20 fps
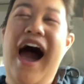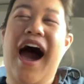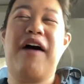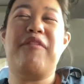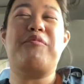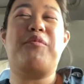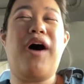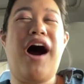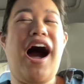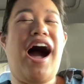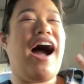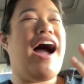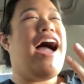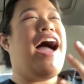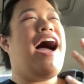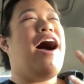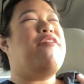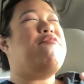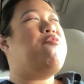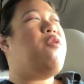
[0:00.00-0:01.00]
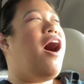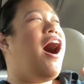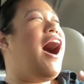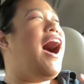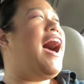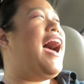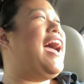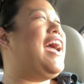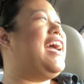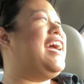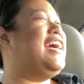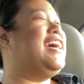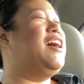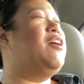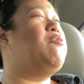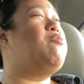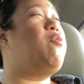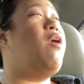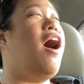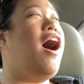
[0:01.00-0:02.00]
why, why,
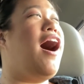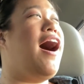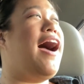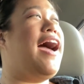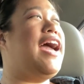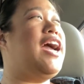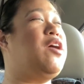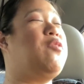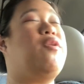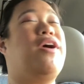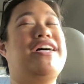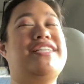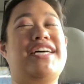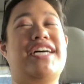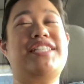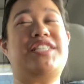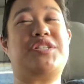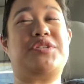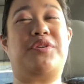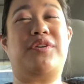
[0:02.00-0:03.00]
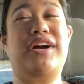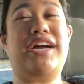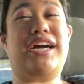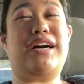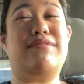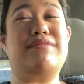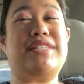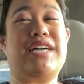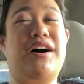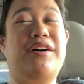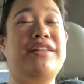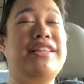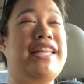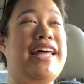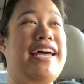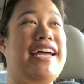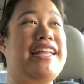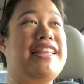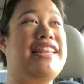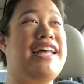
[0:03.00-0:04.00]
why? West Side Story comes out in
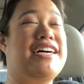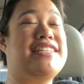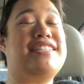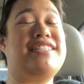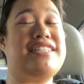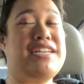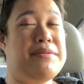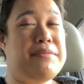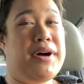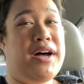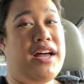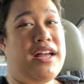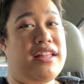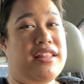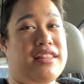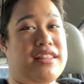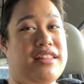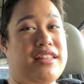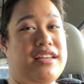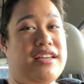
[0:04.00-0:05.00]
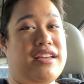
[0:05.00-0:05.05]
like less than a month.